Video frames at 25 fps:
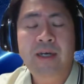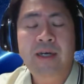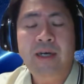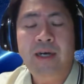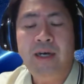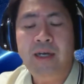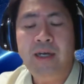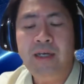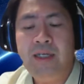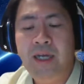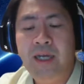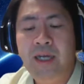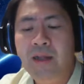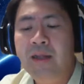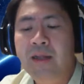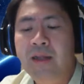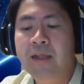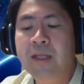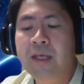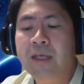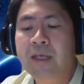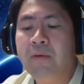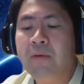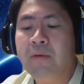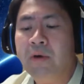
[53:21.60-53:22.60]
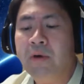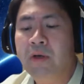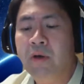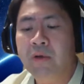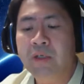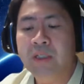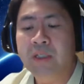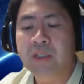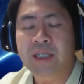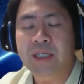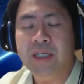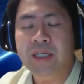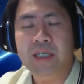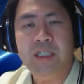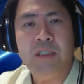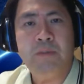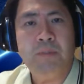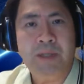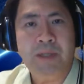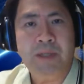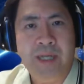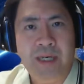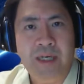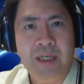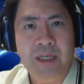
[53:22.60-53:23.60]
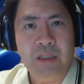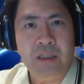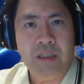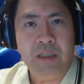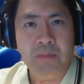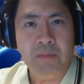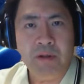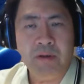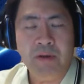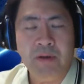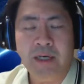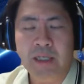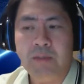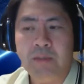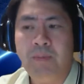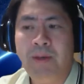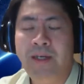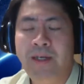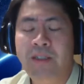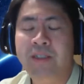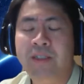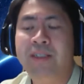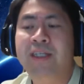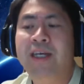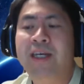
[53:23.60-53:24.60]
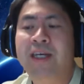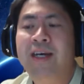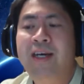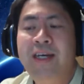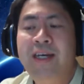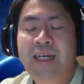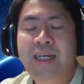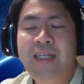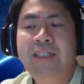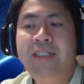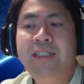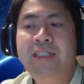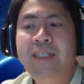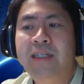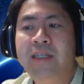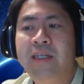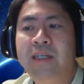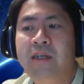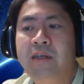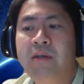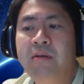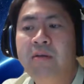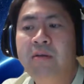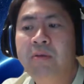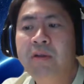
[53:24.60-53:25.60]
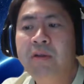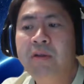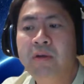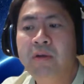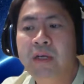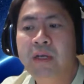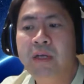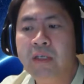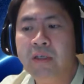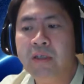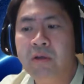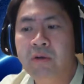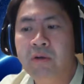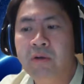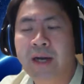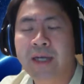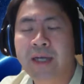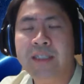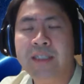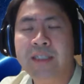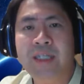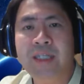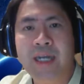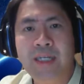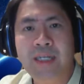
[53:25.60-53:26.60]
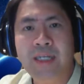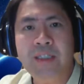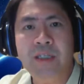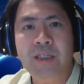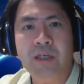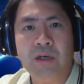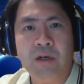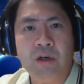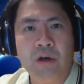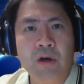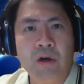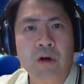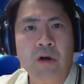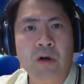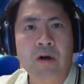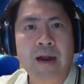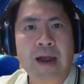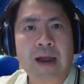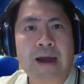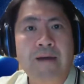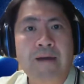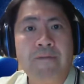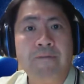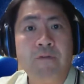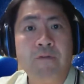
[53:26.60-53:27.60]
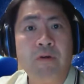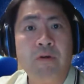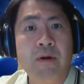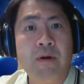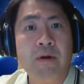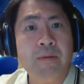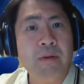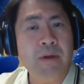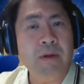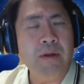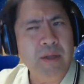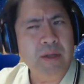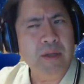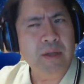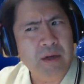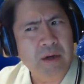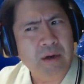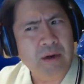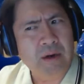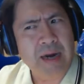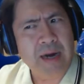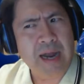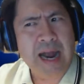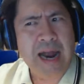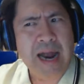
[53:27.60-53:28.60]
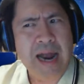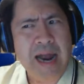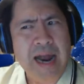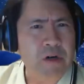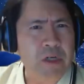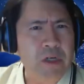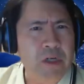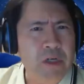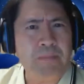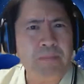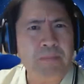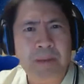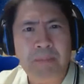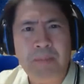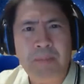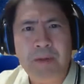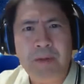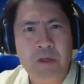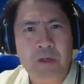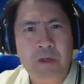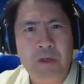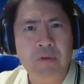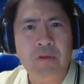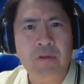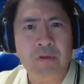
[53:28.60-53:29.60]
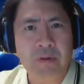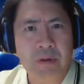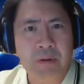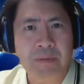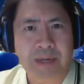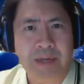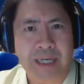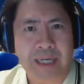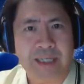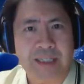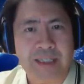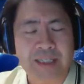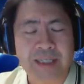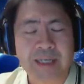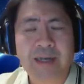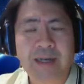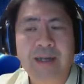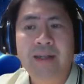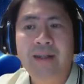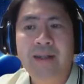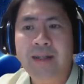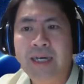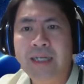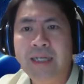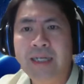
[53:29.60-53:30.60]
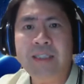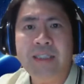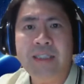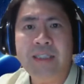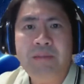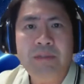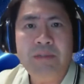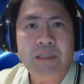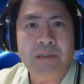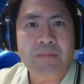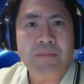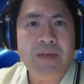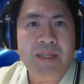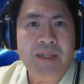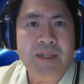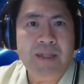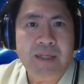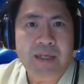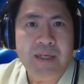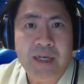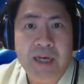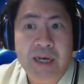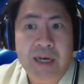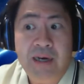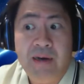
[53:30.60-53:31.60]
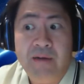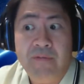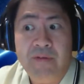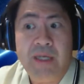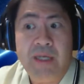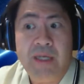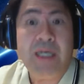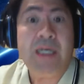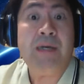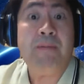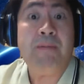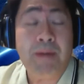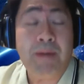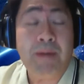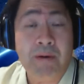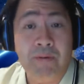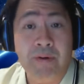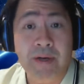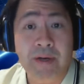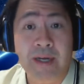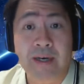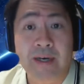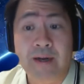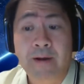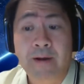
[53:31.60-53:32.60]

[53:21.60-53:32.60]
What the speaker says: The other thing that we're noticing in the spontaneous pneumothorax patients is that the pneumothorax tends to occur after, on average, maybe 2 or 3 weeks. That seems to be the kind of key period.